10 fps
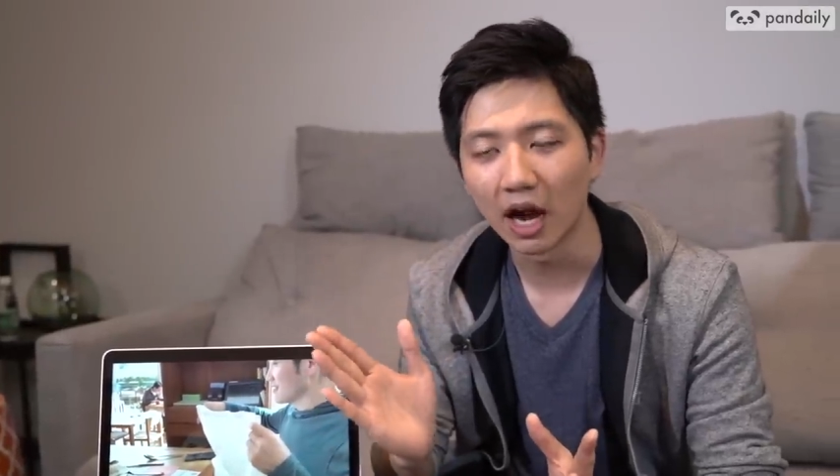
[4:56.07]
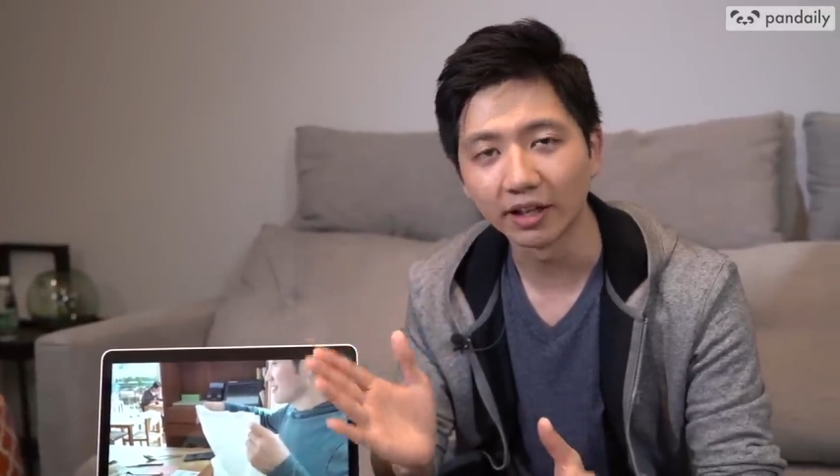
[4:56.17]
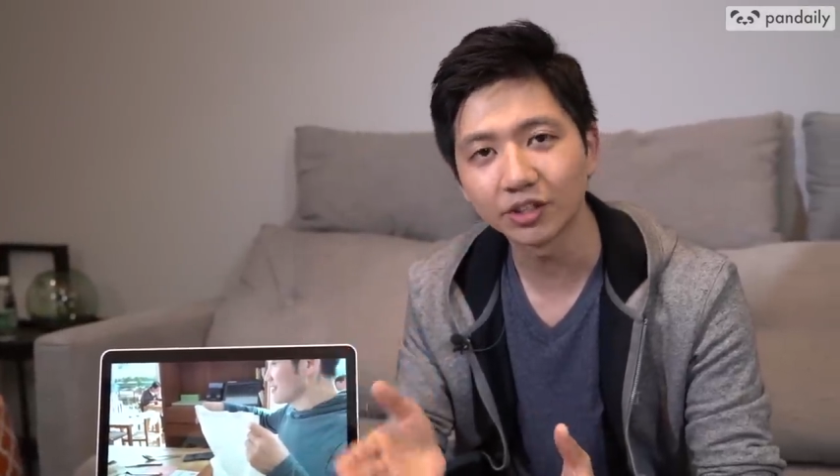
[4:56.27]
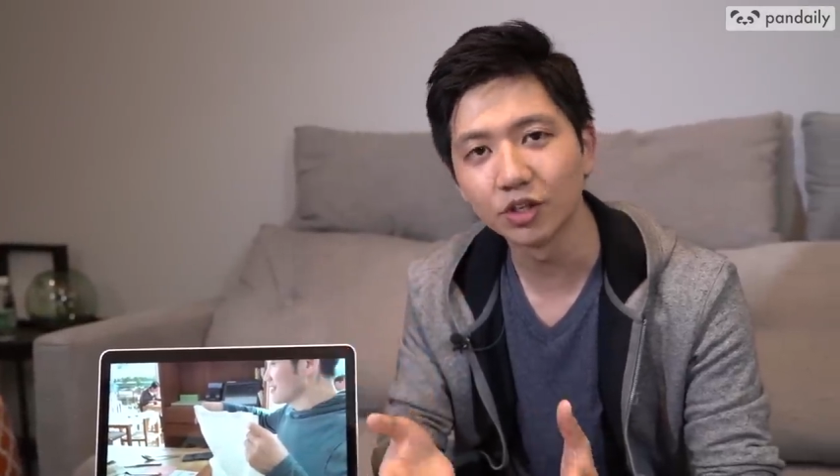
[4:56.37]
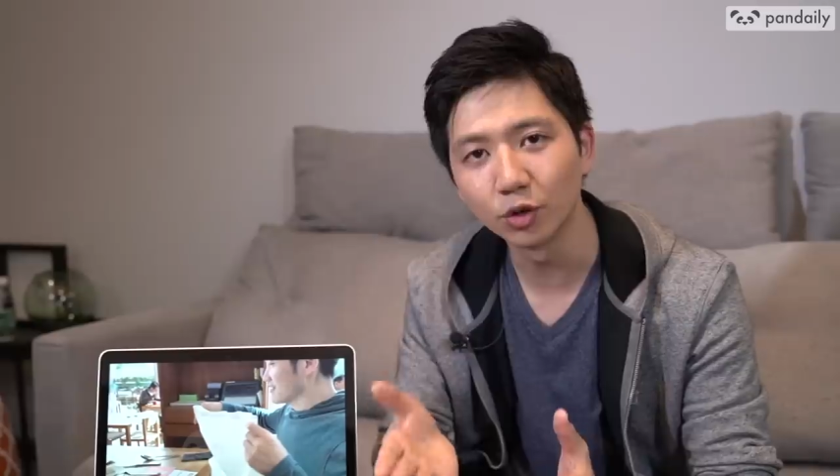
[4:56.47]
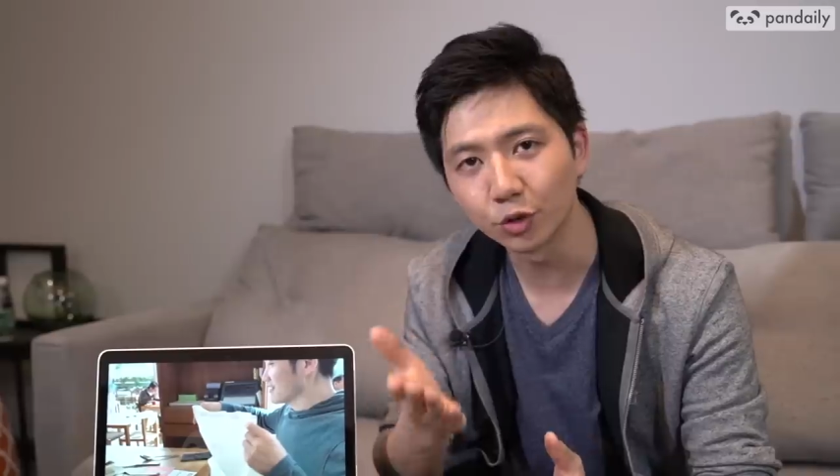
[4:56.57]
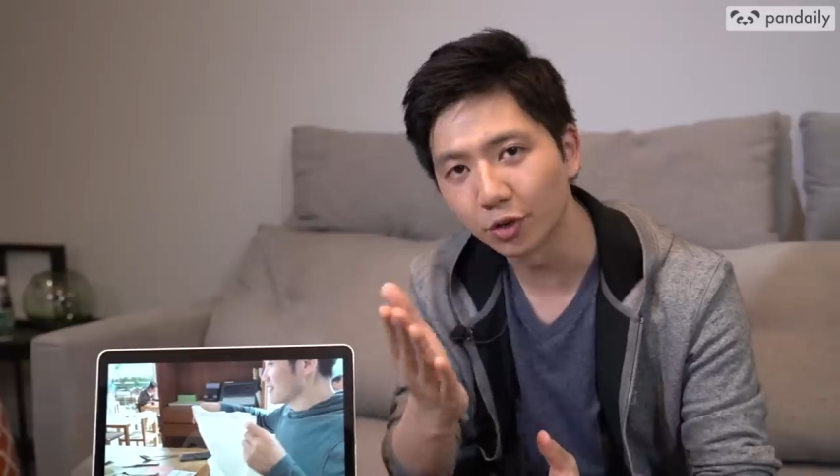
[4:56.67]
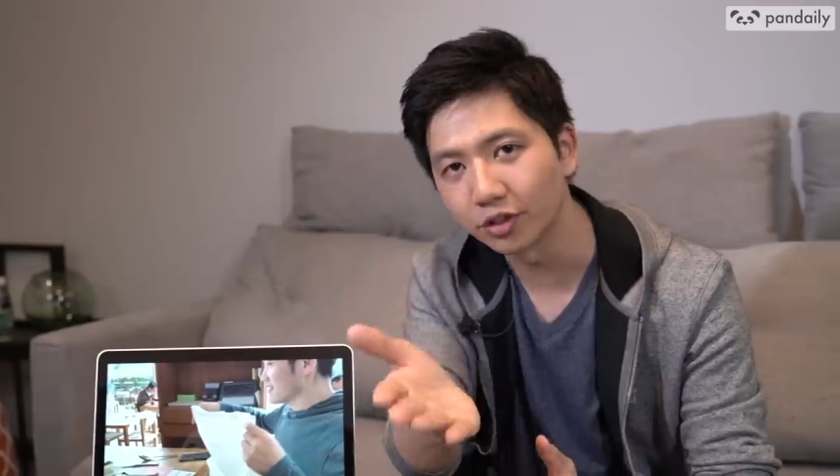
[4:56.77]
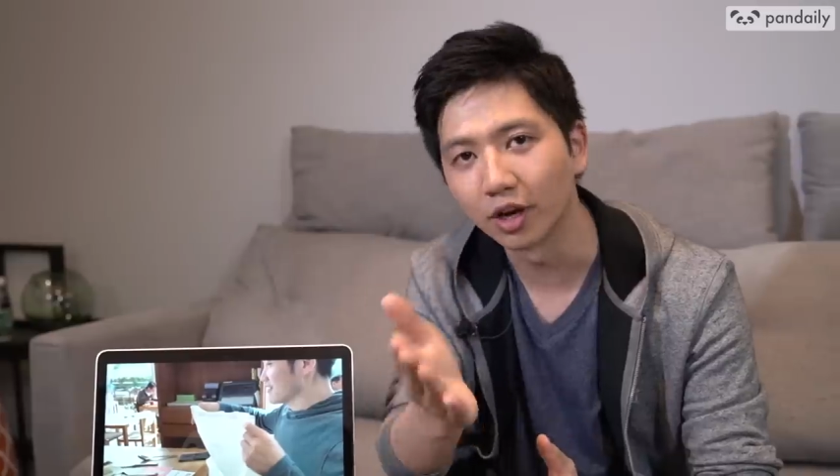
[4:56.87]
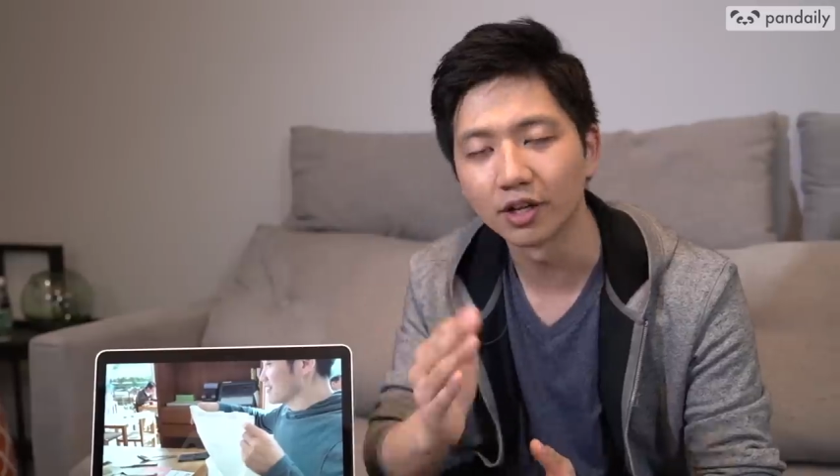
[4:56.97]
I'd like to know
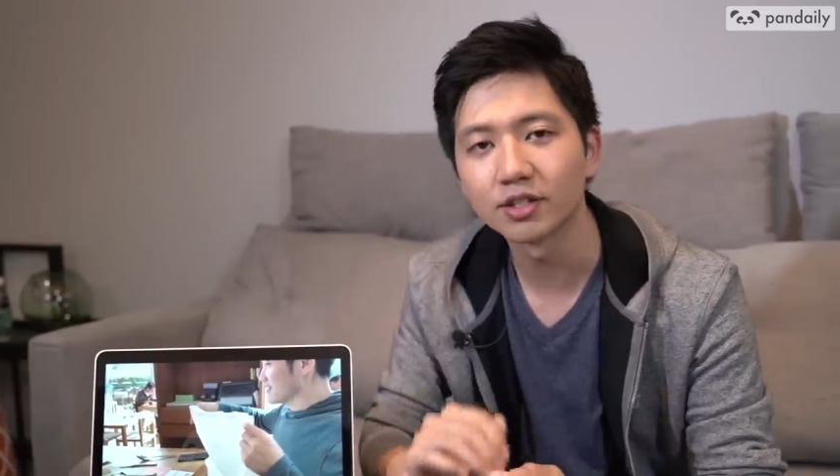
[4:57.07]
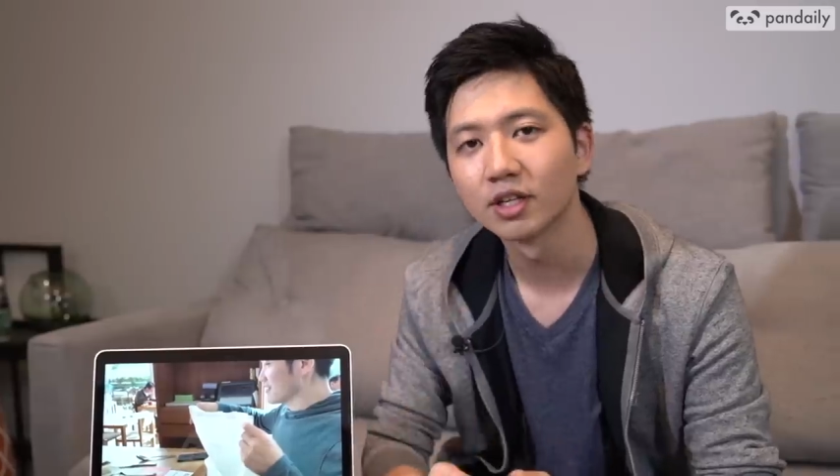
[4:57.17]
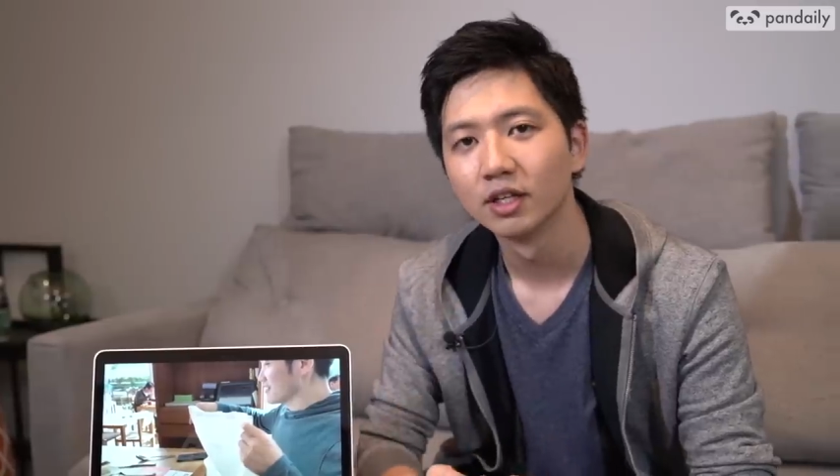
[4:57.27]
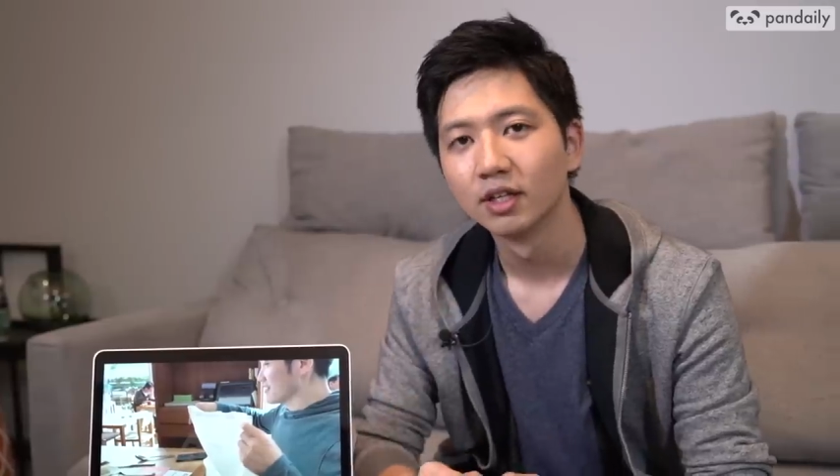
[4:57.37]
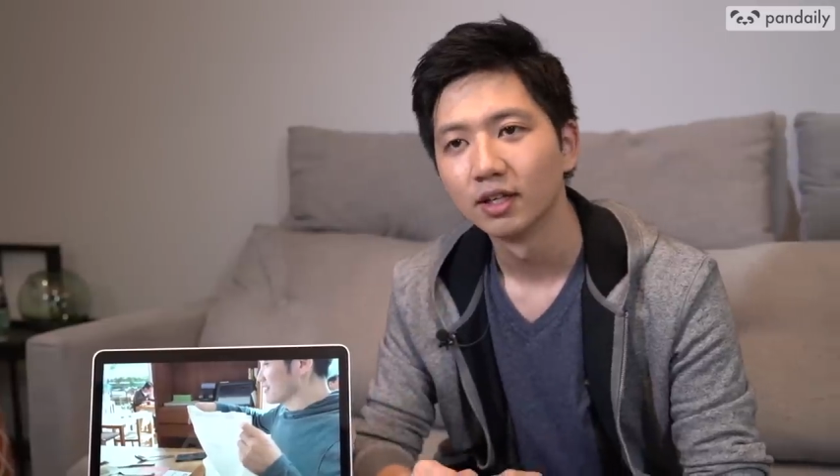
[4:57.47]
your thoughts.